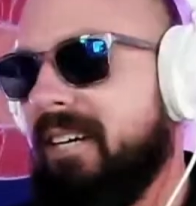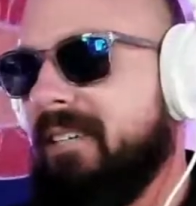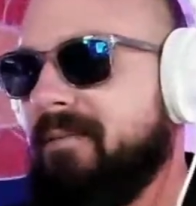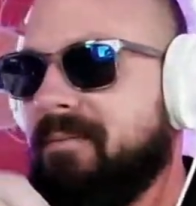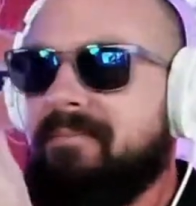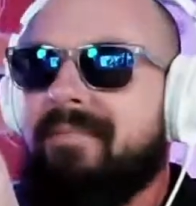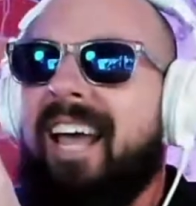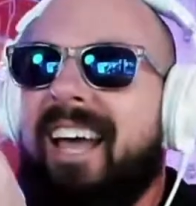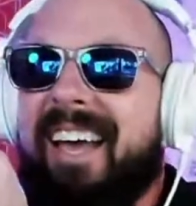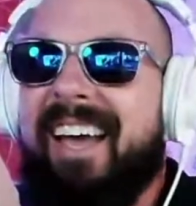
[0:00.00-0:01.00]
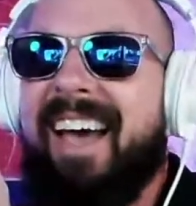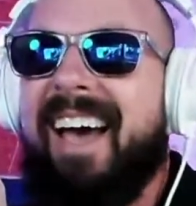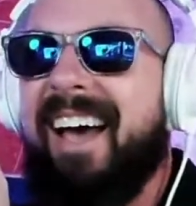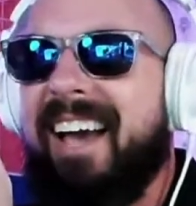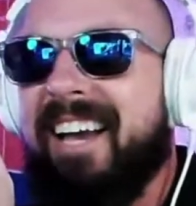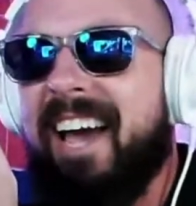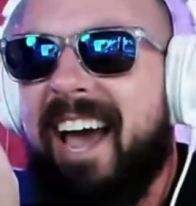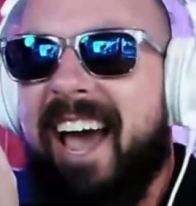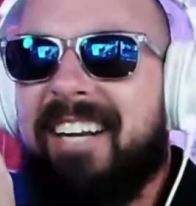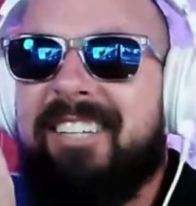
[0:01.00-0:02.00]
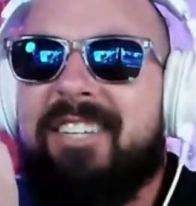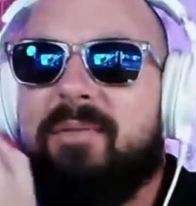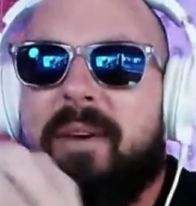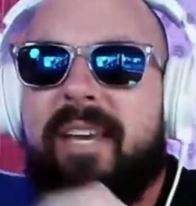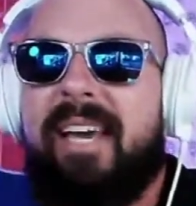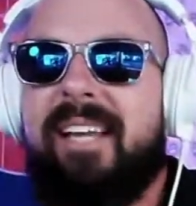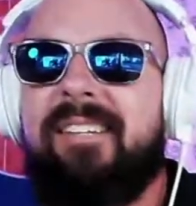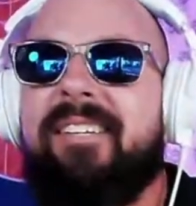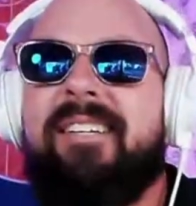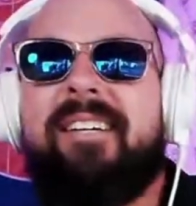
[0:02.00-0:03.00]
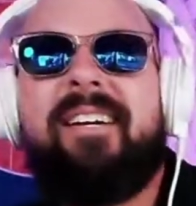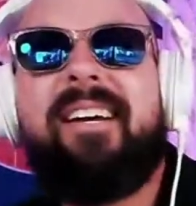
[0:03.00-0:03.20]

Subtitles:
well, I got hacked this weekend.